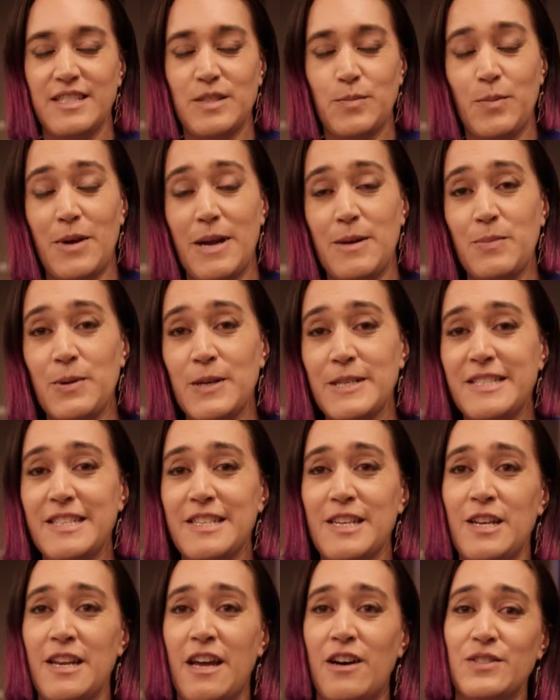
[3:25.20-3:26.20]
As a brown person
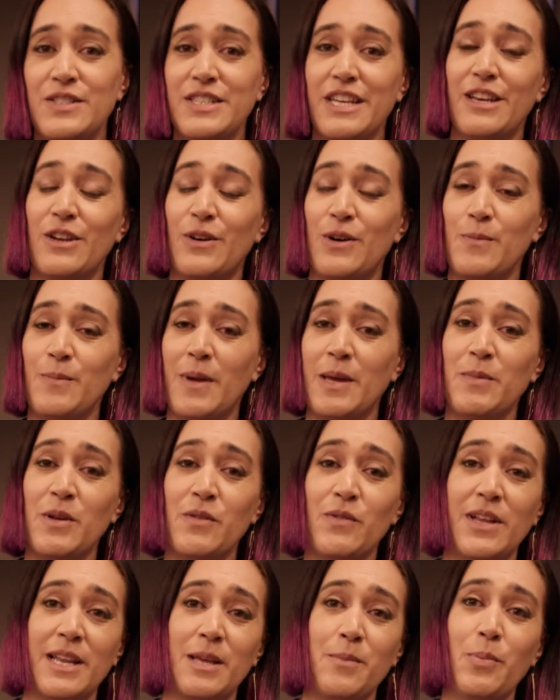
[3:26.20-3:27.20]
in Aotearoa, it made me
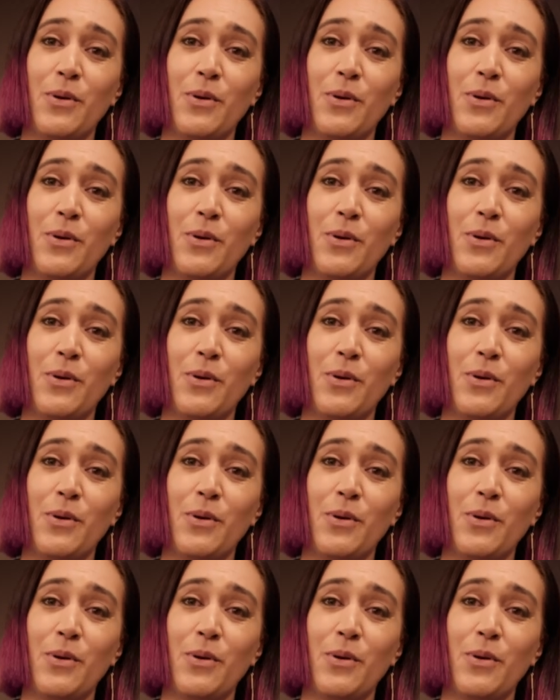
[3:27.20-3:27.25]
really